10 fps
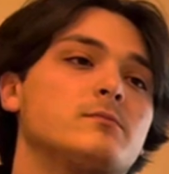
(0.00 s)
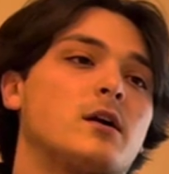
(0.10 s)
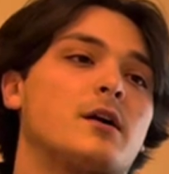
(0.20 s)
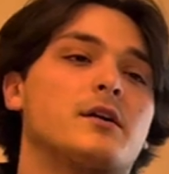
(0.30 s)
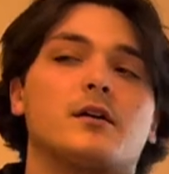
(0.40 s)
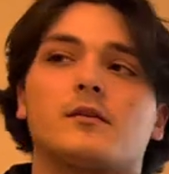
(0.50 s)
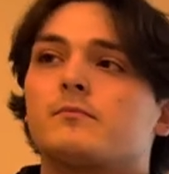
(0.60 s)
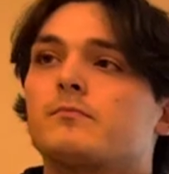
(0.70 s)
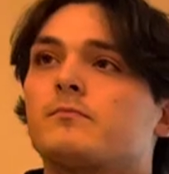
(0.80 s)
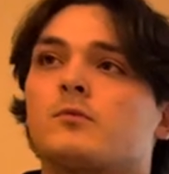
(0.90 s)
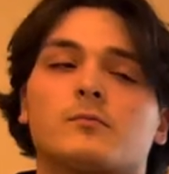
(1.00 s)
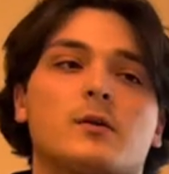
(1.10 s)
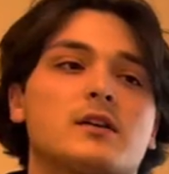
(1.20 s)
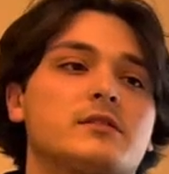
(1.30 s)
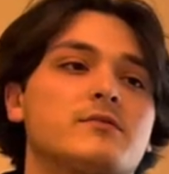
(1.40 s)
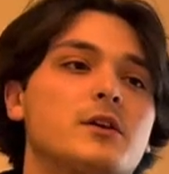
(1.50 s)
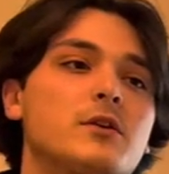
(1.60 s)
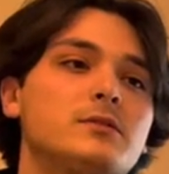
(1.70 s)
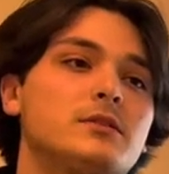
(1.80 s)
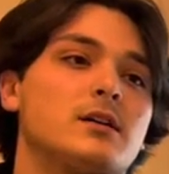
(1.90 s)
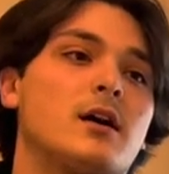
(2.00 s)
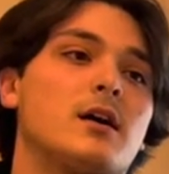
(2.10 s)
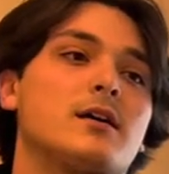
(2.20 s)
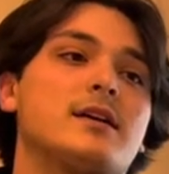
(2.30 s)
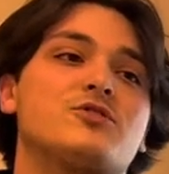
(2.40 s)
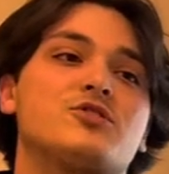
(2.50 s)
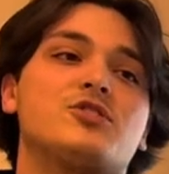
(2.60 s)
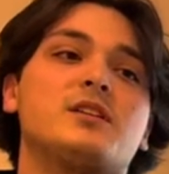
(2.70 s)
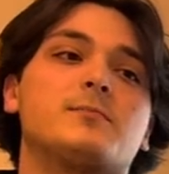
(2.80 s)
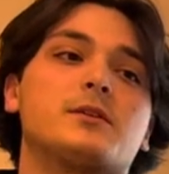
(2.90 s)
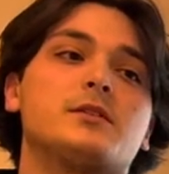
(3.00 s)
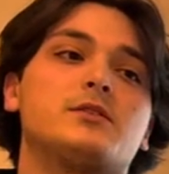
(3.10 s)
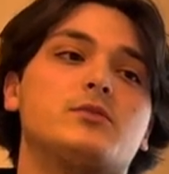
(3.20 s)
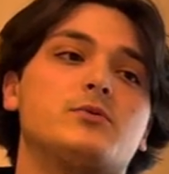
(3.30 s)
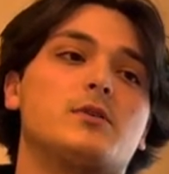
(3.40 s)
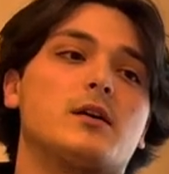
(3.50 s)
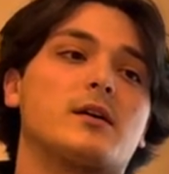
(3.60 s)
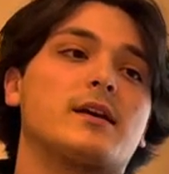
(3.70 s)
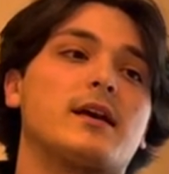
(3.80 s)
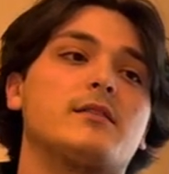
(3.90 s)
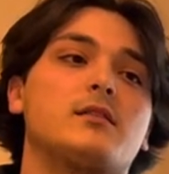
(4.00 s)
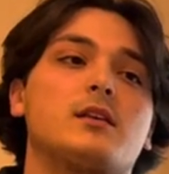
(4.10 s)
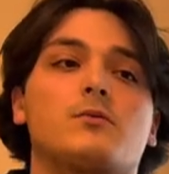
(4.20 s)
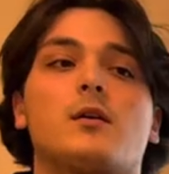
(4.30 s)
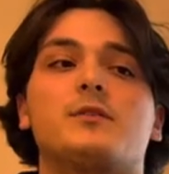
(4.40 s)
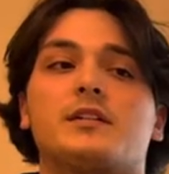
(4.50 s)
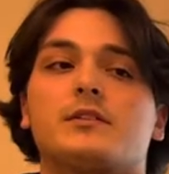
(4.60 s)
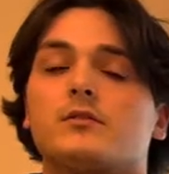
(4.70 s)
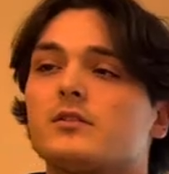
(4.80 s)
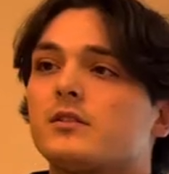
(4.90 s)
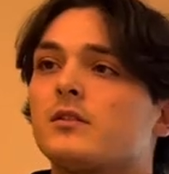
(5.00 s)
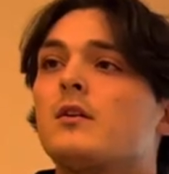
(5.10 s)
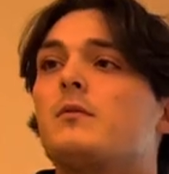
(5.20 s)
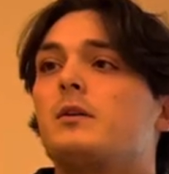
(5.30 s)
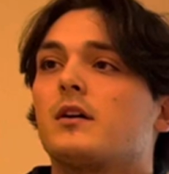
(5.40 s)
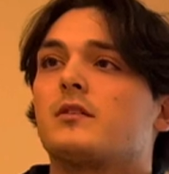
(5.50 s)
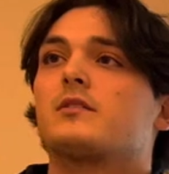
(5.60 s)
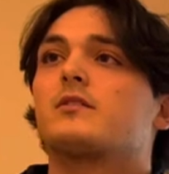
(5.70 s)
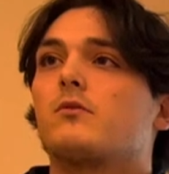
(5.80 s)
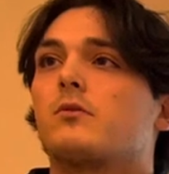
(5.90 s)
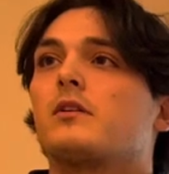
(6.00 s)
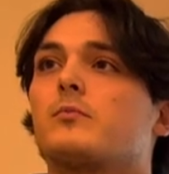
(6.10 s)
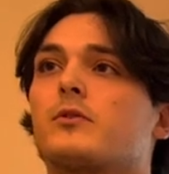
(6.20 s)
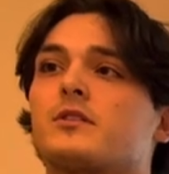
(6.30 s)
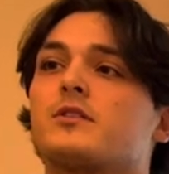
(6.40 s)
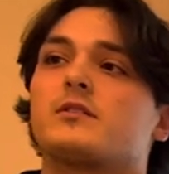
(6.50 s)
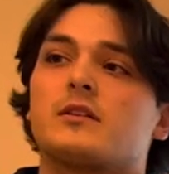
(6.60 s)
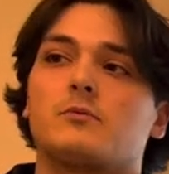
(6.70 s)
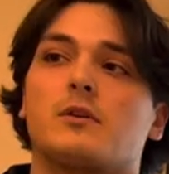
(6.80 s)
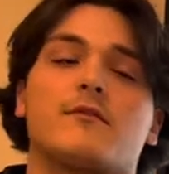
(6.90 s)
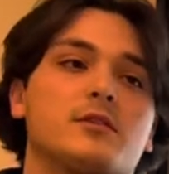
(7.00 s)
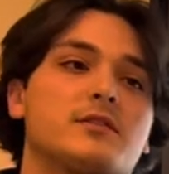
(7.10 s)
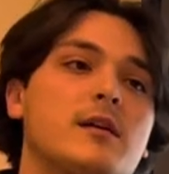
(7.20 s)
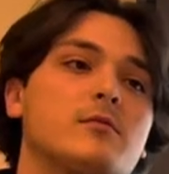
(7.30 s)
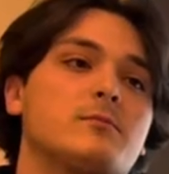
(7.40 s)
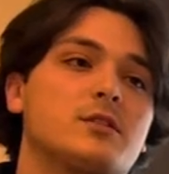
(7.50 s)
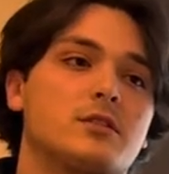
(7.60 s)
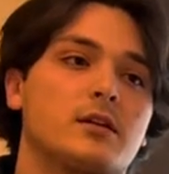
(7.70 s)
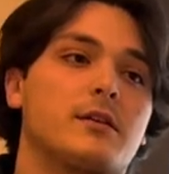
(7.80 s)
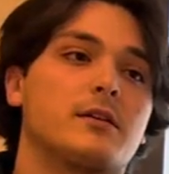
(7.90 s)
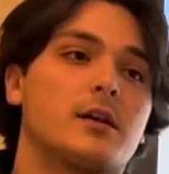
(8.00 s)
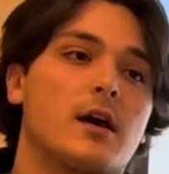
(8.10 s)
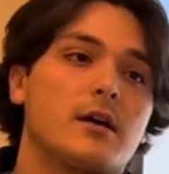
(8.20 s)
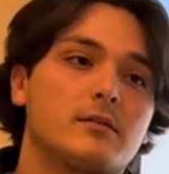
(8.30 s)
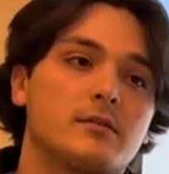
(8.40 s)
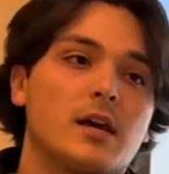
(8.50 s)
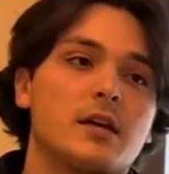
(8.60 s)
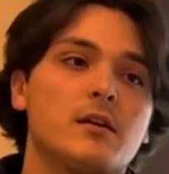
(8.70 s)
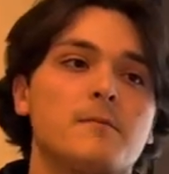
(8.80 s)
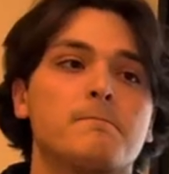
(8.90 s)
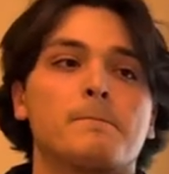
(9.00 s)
on a more positive note, uh, it's cheaper to uh, get the raw materials because it's locally purchased and we have our establishments here in, uh, in Kenya.